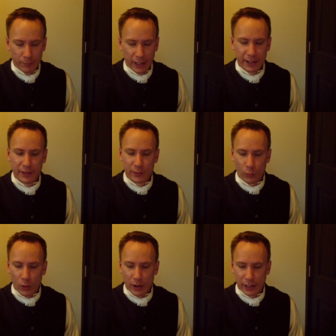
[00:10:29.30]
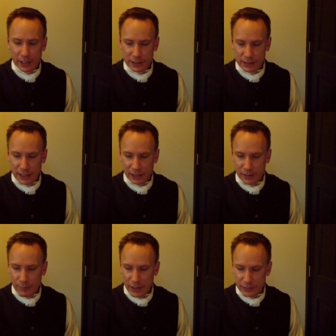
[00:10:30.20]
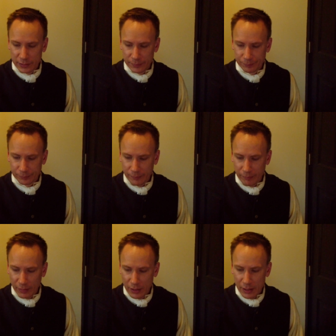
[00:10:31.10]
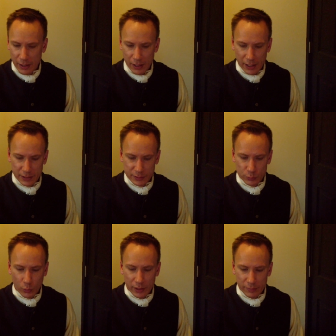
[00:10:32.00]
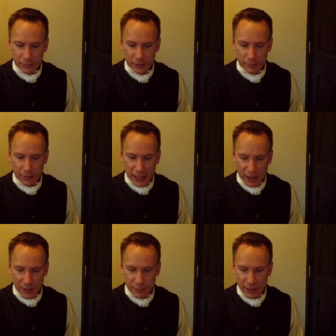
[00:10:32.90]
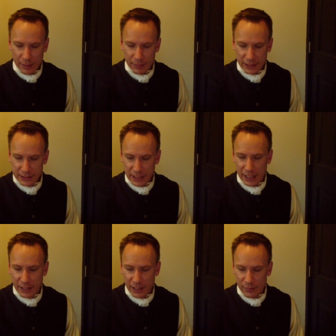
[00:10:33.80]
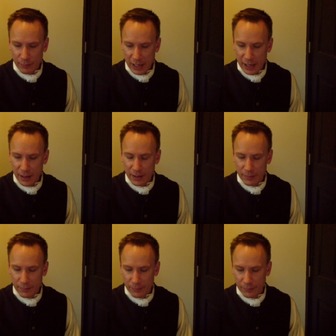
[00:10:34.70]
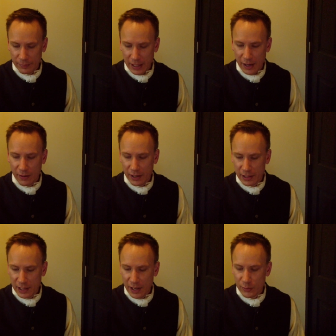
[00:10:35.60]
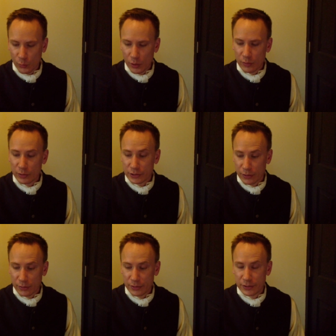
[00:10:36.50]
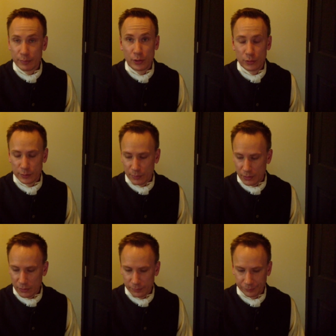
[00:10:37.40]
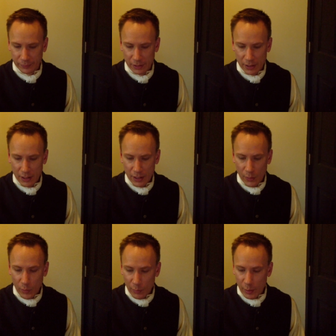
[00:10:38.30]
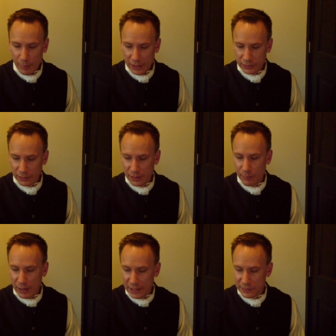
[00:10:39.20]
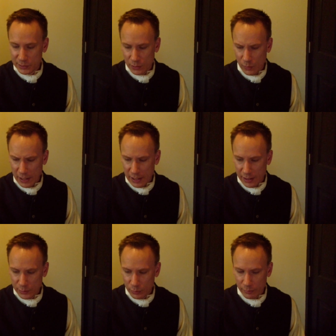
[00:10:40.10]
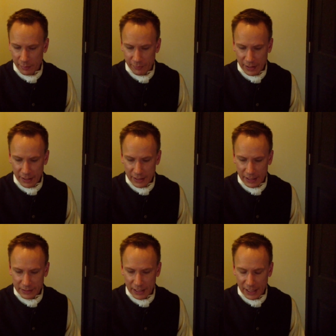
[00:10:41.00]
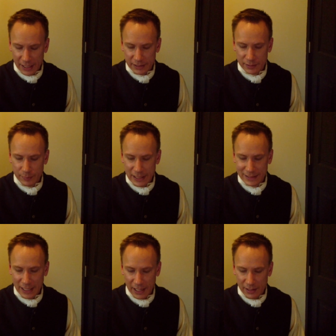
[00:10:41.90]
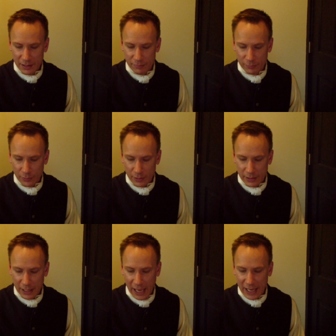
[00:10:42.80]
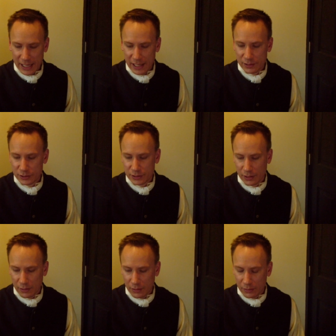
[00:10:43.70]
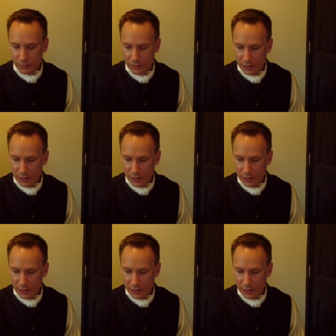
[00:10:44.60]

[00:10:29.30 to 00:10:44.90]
another walking stick to measure as one of them carried by my son and me carrying the other one, returned to Boonesboro, where we measured them by the squares when we found out the height to be 10 foot 8 inch tall.